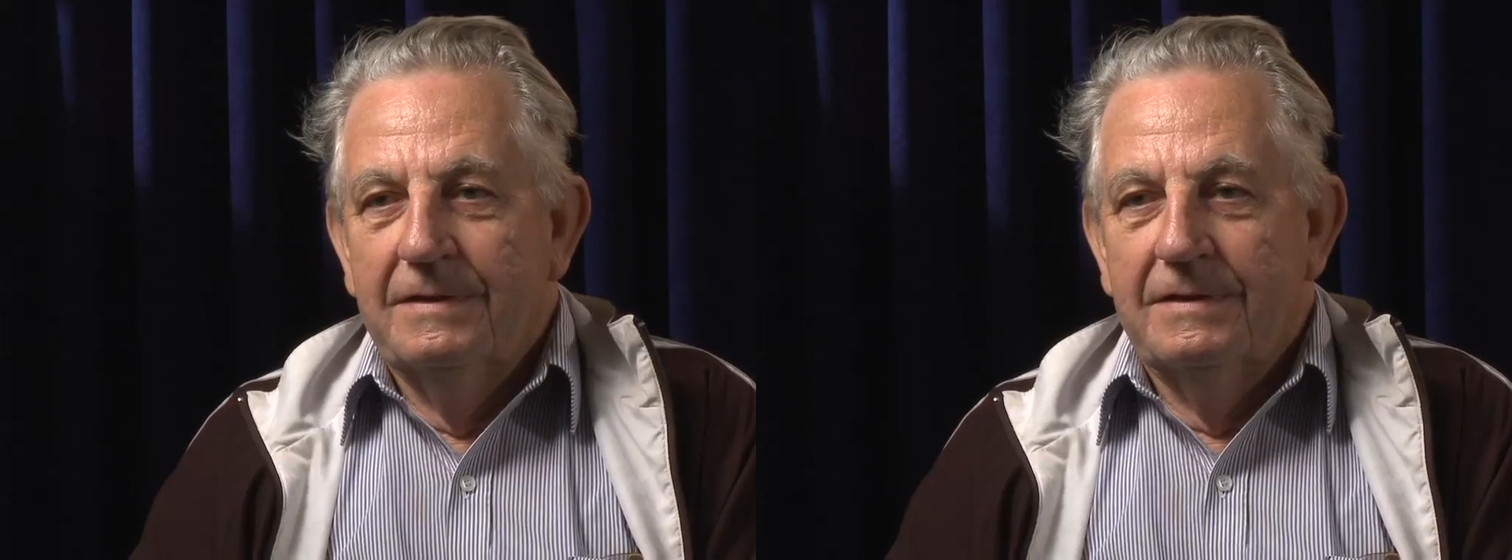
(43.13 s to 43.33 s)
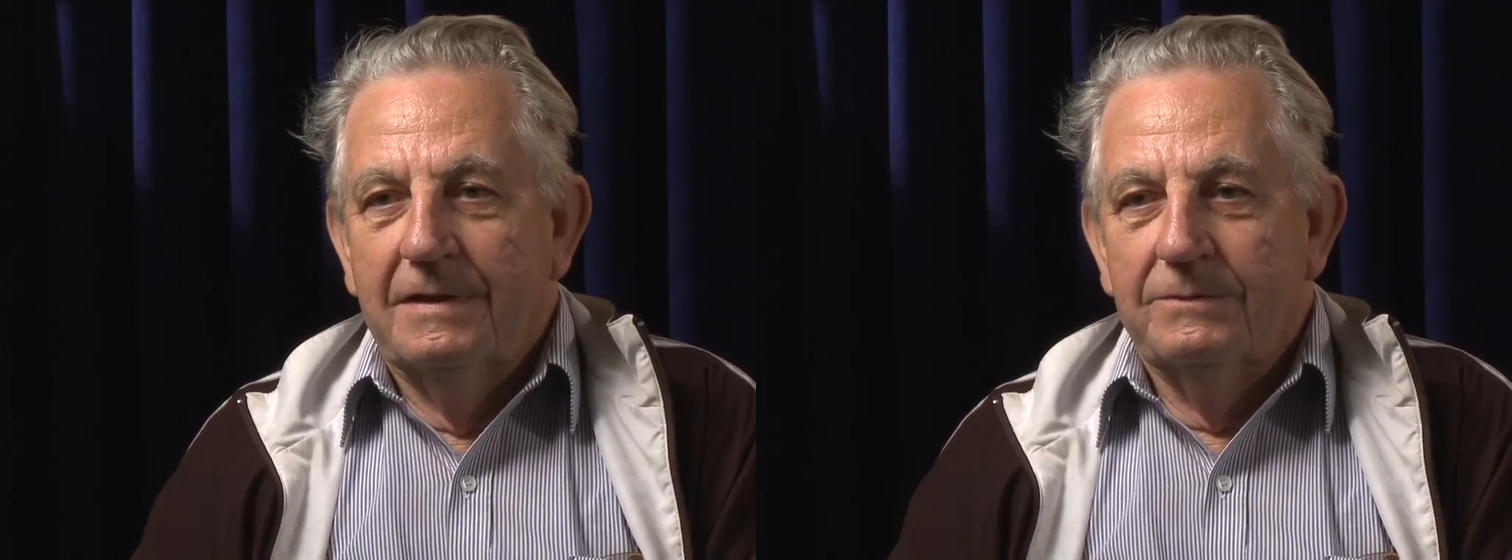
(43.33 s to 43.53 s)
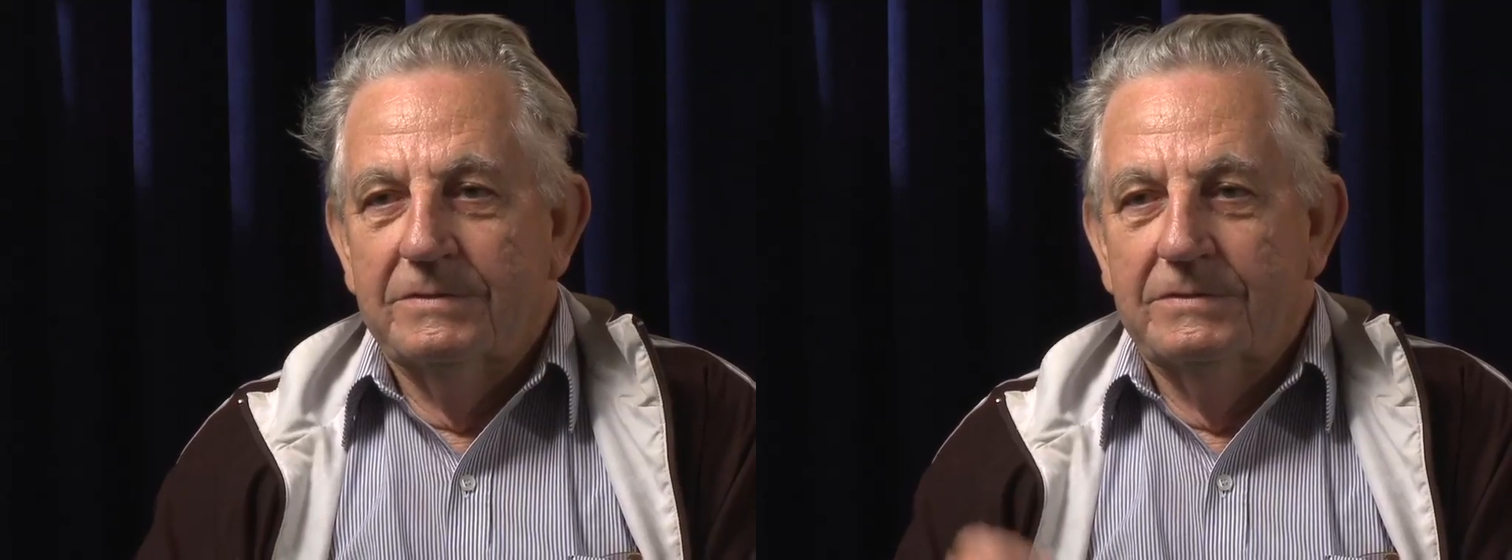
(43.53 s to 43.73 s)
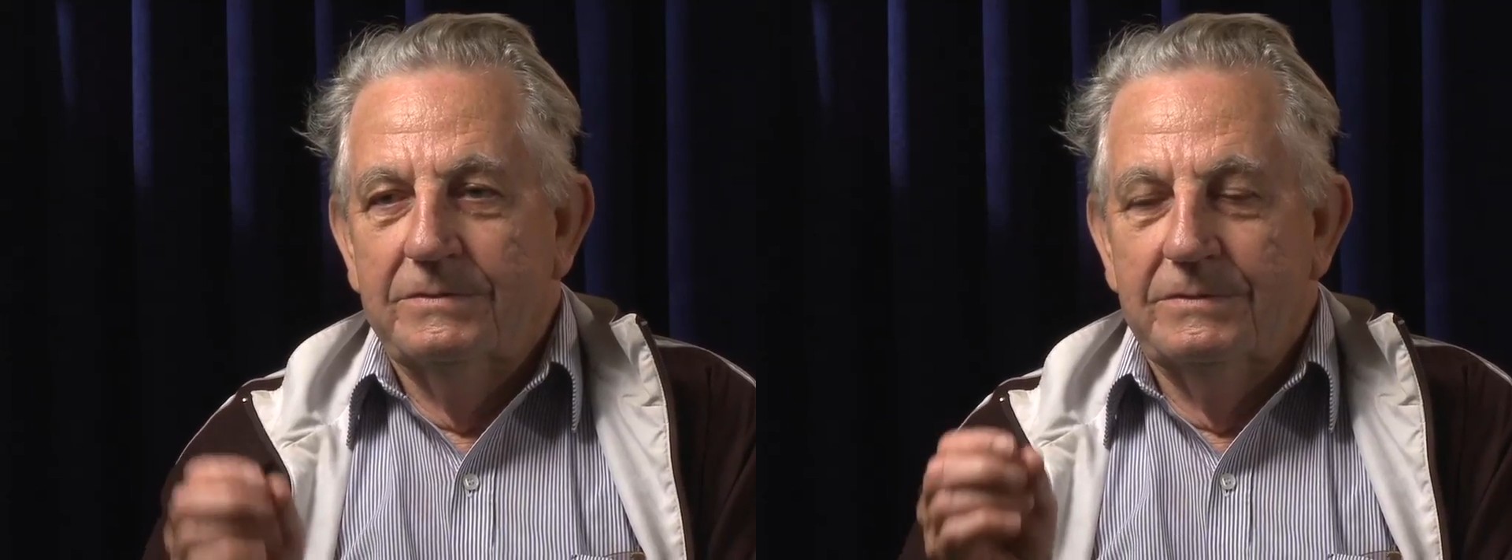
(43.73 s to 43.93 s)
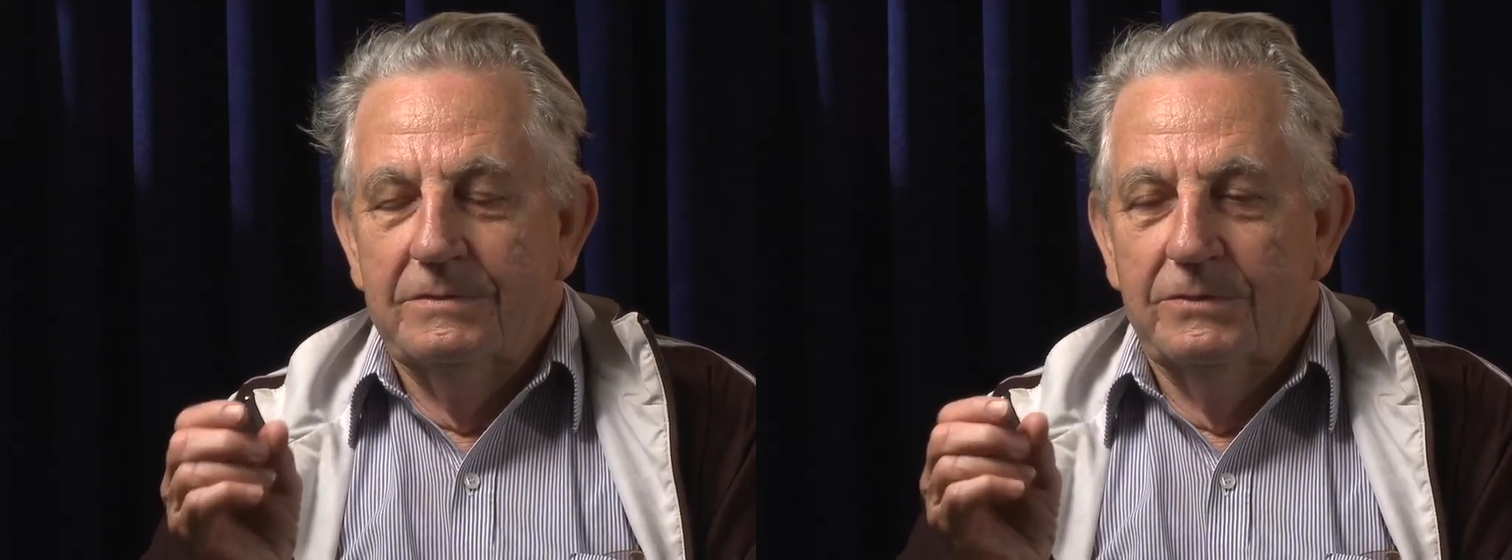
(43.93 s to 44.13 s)
and that was
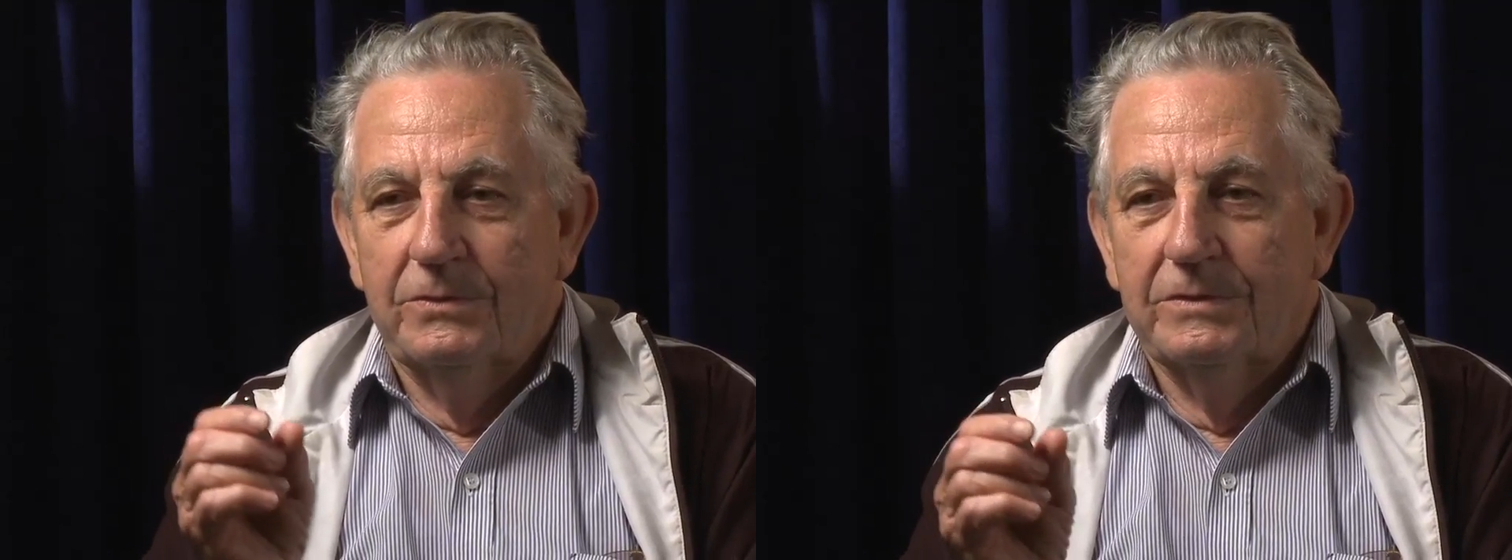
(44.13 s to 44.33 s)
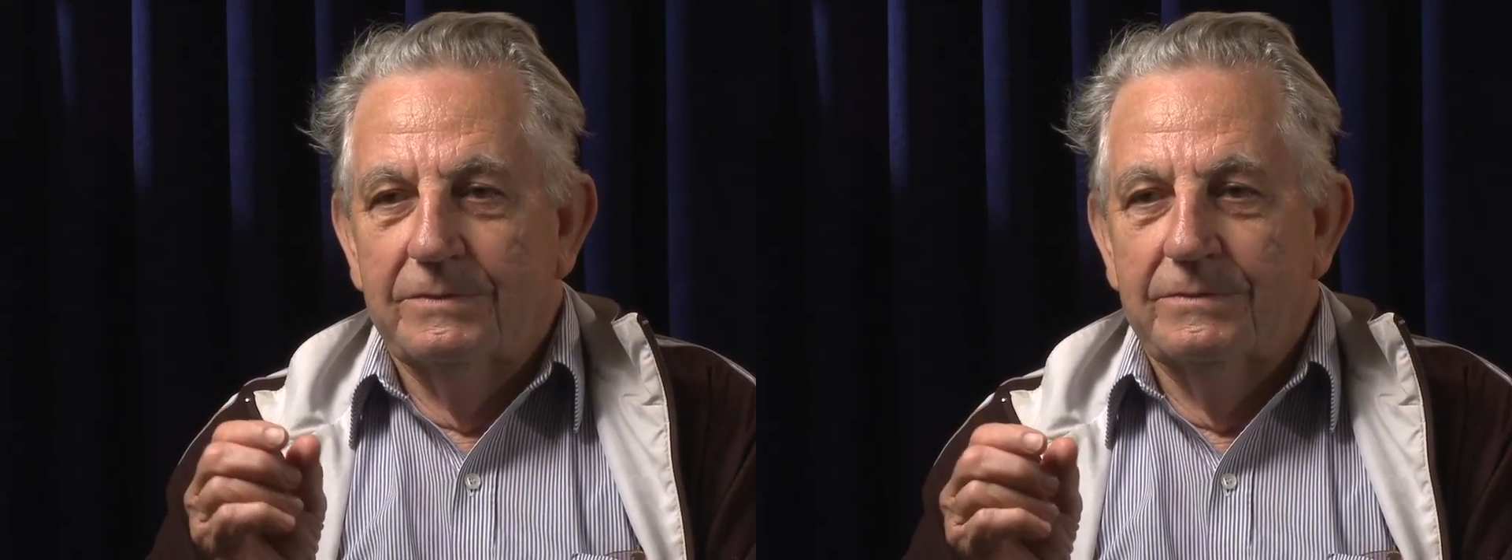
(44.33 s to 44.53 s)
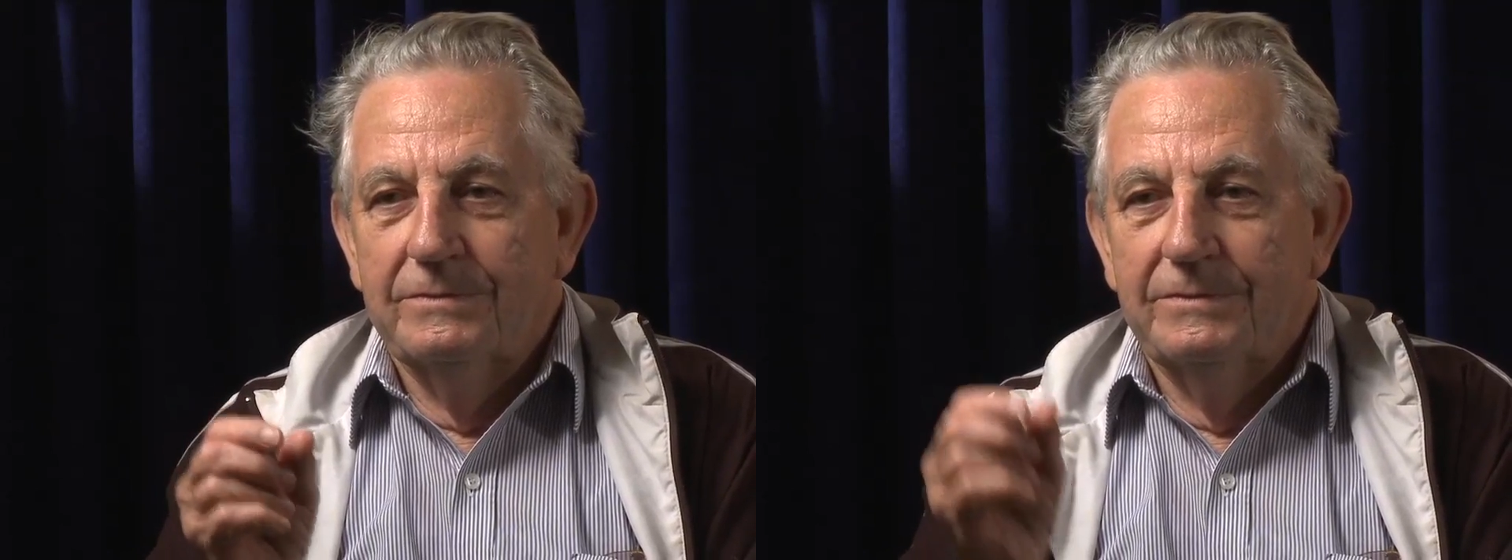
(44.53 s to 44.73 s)
drawn